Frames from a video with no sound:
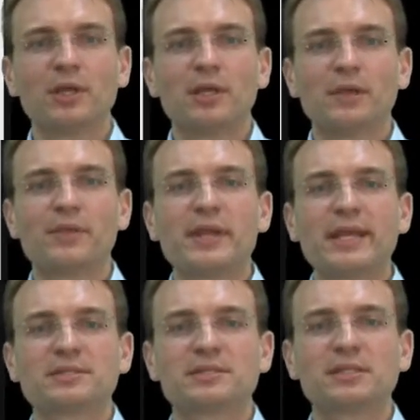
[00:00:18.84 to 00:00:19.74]
In the
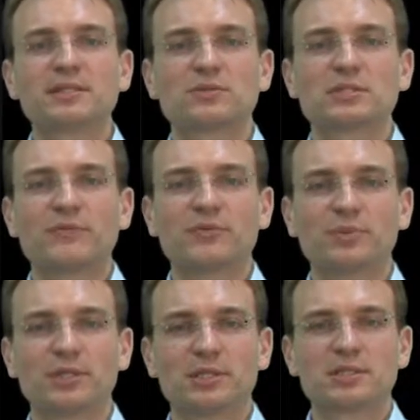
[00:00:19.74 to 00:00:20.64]
next 6 to 7
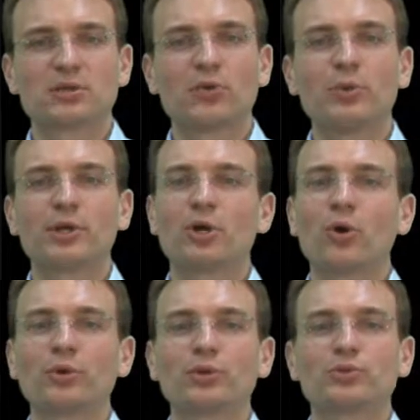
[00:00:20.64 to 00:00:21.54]
minutes, we are
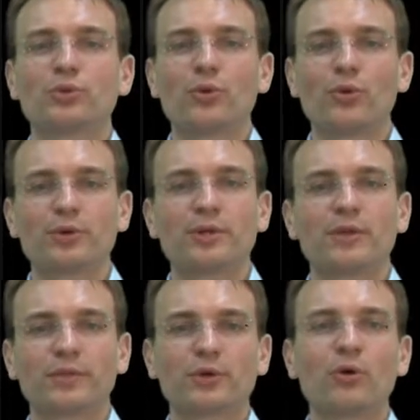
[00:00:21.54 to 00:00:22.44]
going to learn
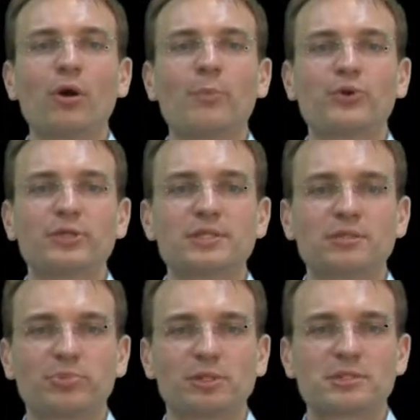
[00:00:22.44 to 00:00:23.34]
the core
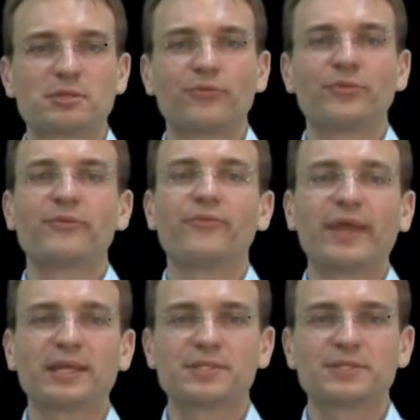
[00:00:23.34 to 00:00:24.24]
principles of an
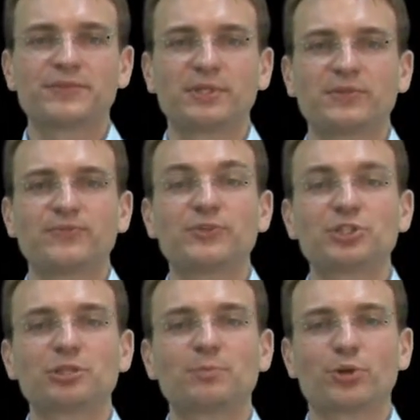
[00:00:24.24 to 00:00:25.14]
effective and
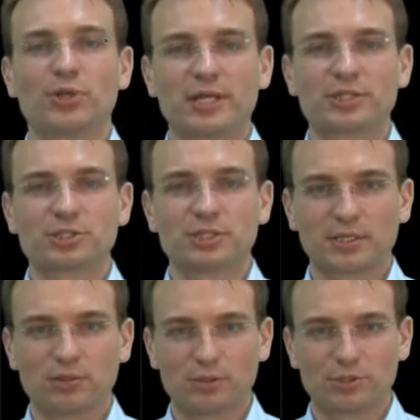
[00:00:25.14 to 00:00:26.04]
efficient production
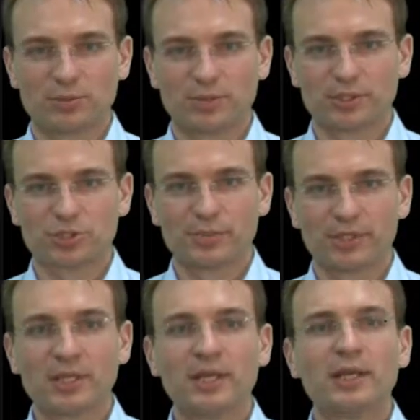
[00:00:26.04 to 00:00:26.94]
technology management
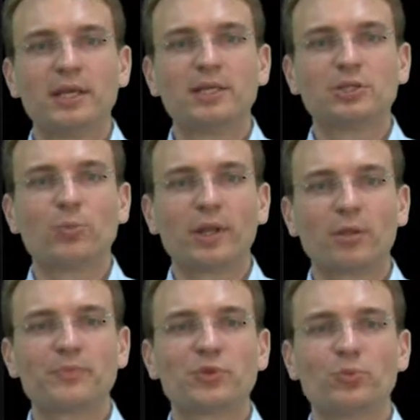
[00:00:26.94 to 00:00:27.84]

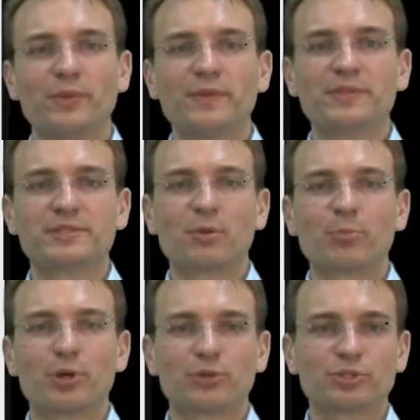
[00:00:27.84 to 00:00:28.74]
developed within the
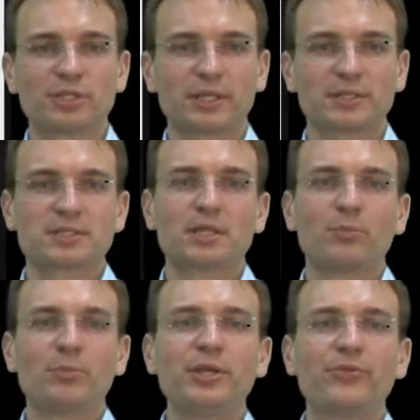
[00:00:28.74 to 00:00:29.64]
sub-projects
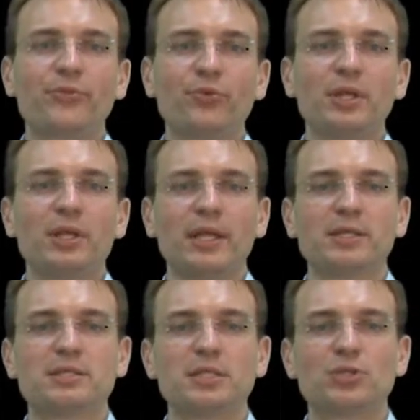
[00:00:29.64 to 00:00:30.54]
B3 and
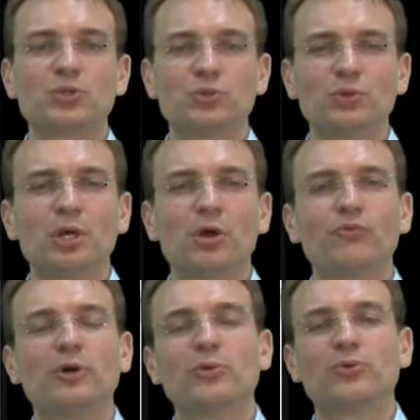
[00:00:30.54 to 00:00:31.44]
T2 of
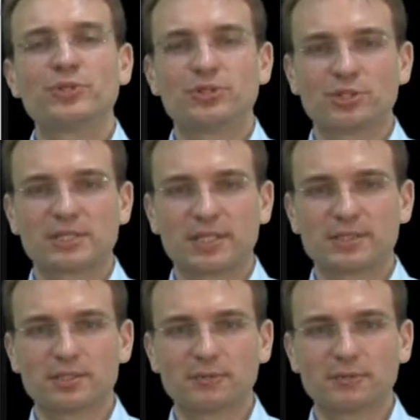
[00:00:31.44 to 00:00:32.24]
our research center.